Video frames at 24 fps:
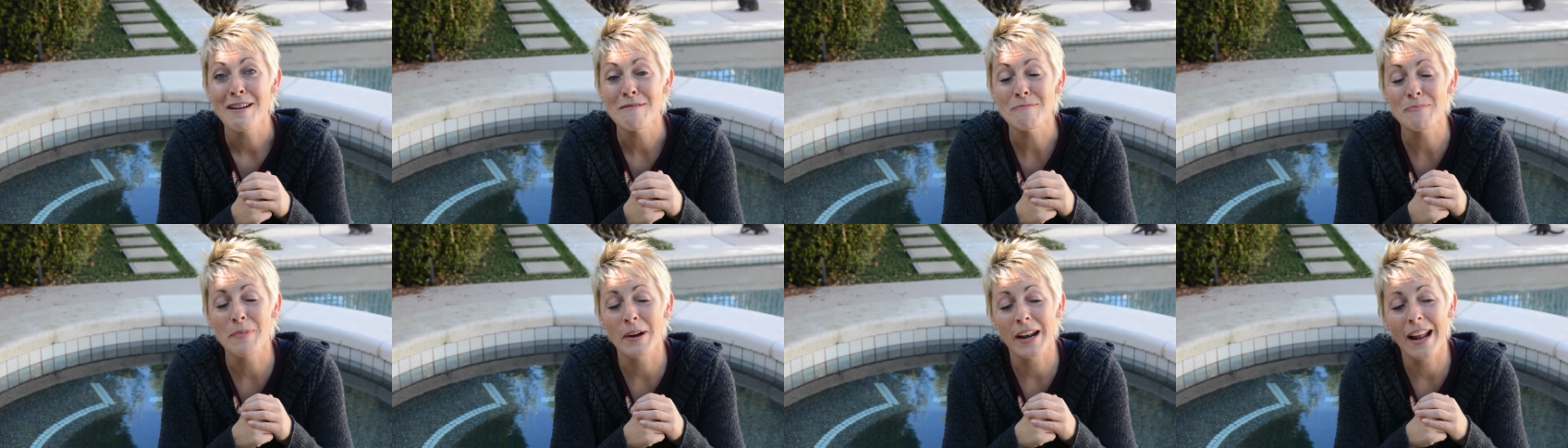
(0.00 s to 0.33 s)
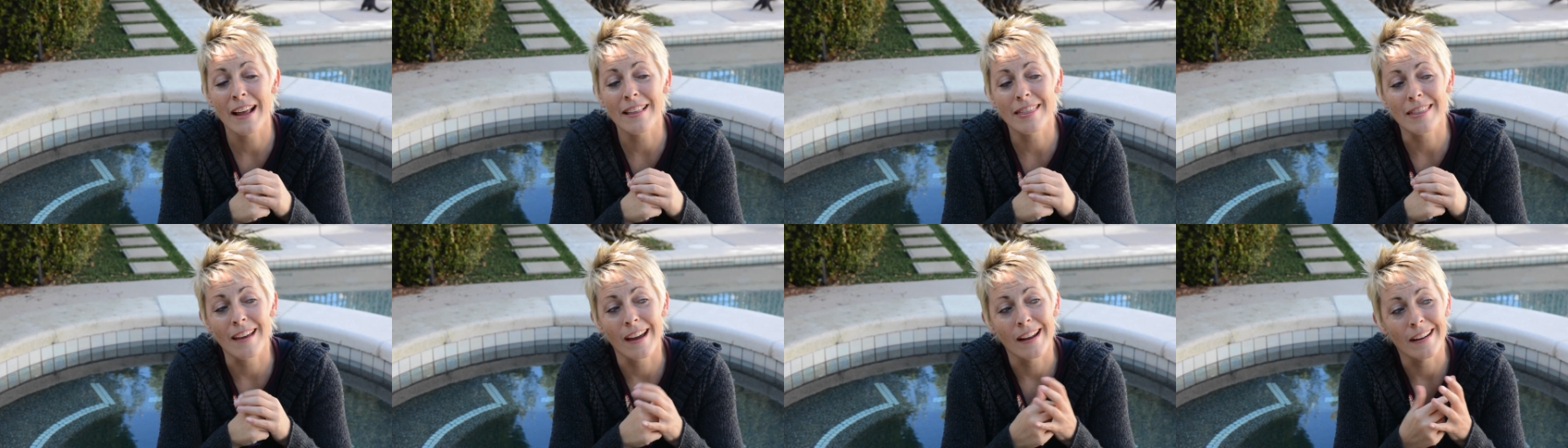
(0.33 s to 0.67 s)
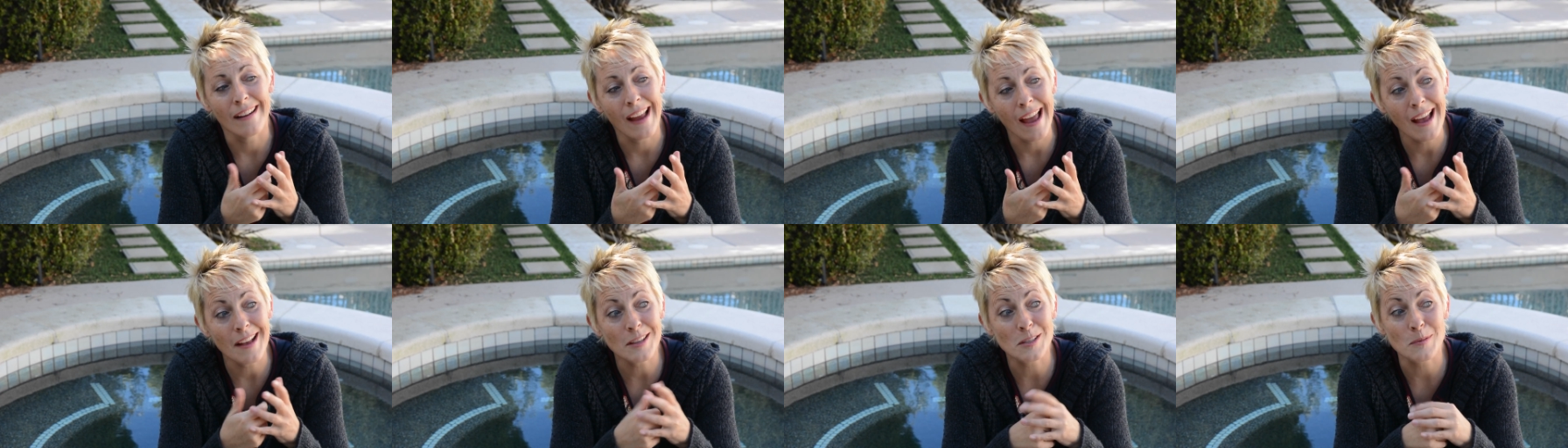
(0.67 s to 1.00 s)
But I thought,
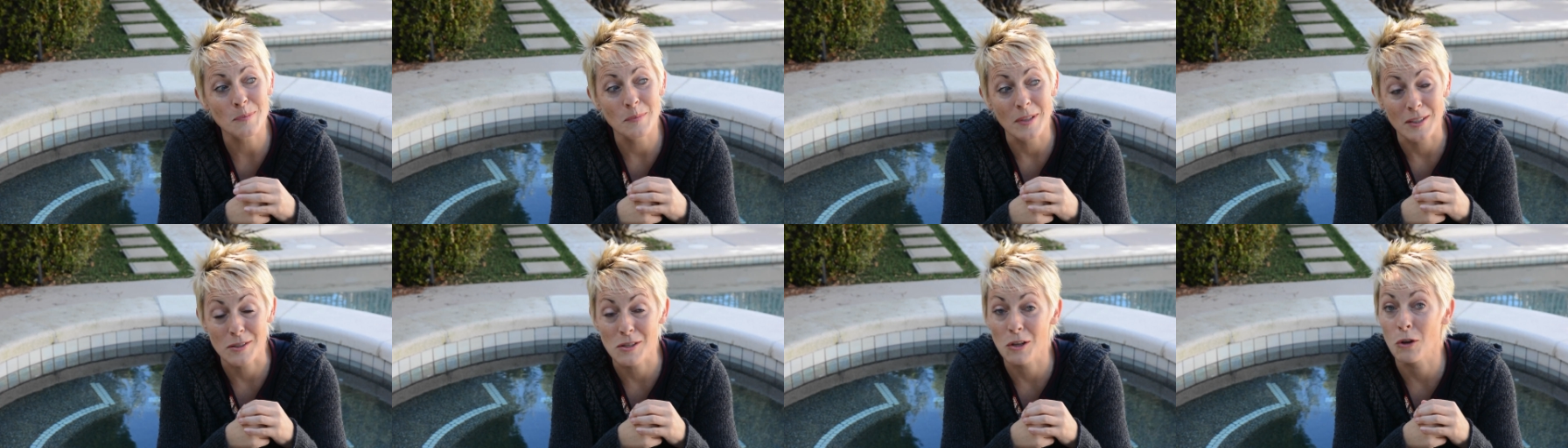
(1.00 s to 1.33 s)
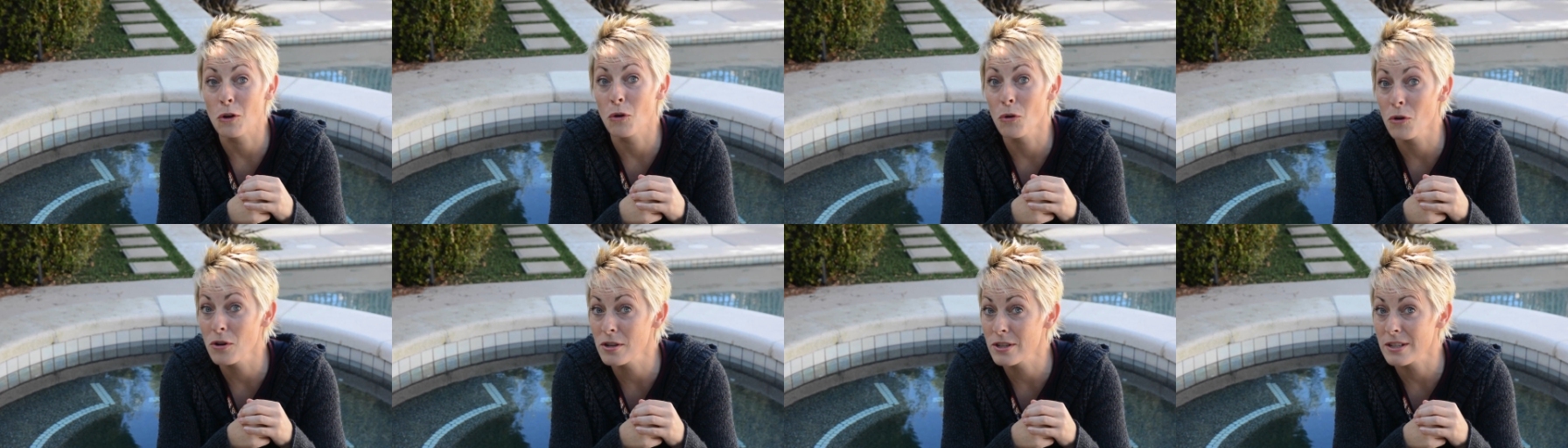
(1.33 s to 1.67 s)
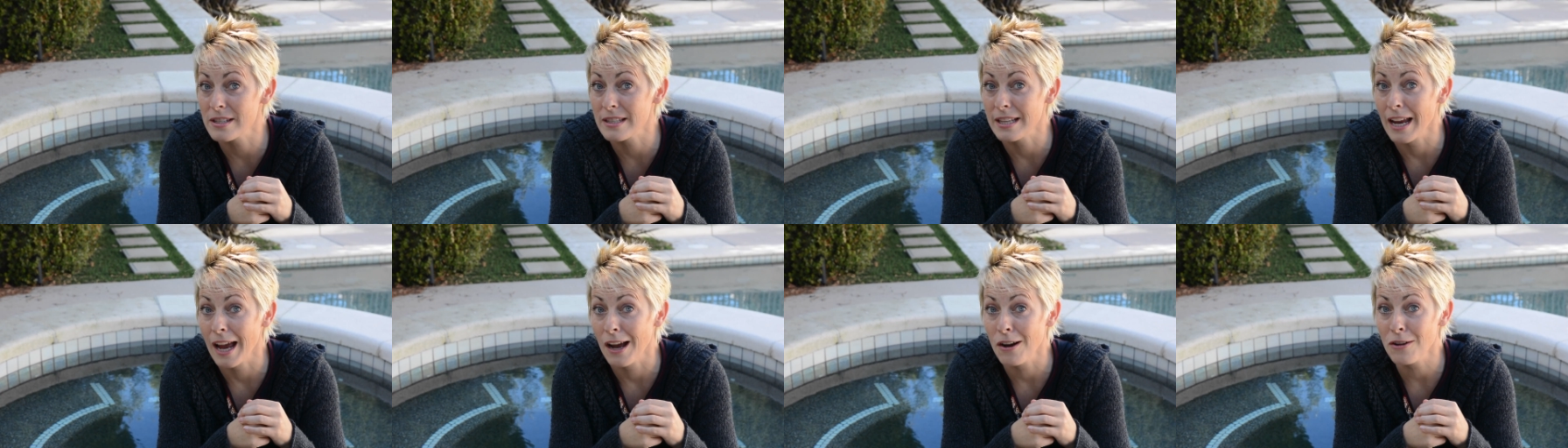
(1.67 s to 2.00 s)
it's a
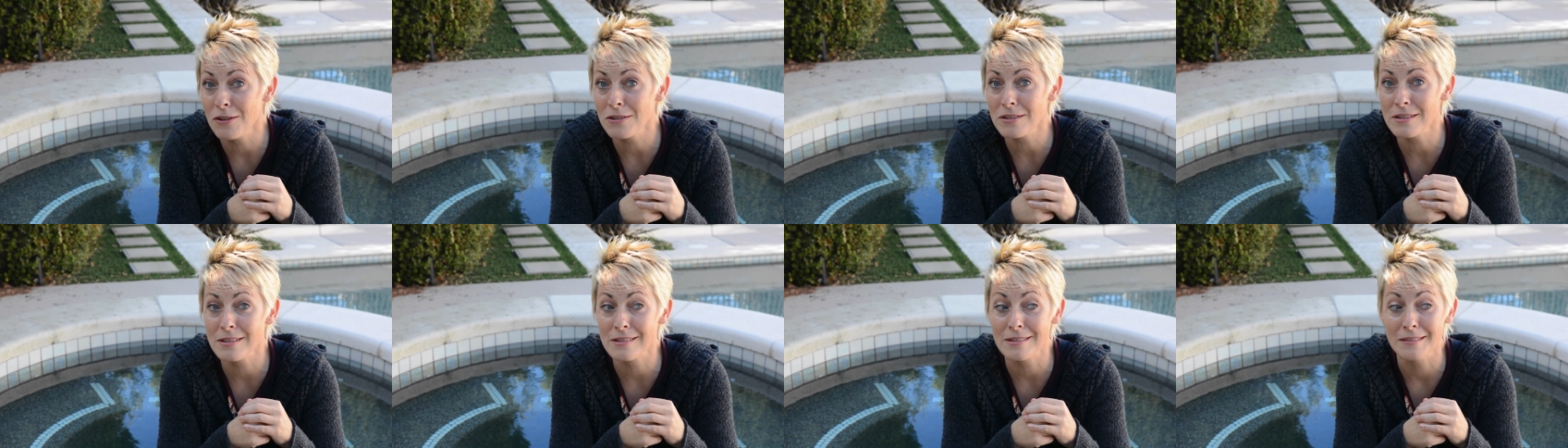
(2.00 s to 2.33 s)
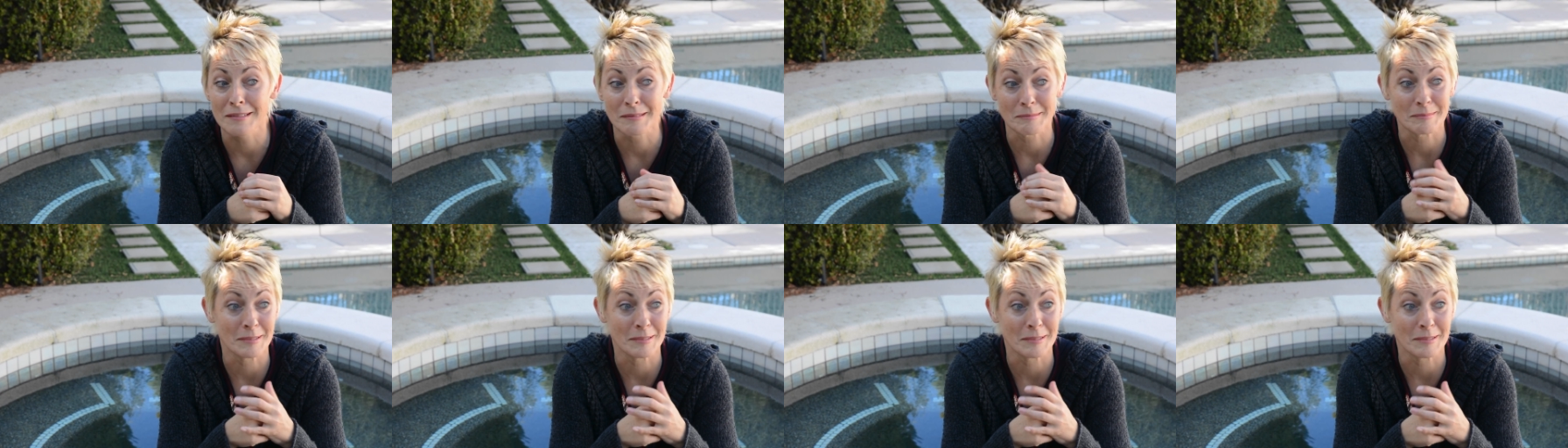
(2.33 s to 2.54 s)
gorgeous house.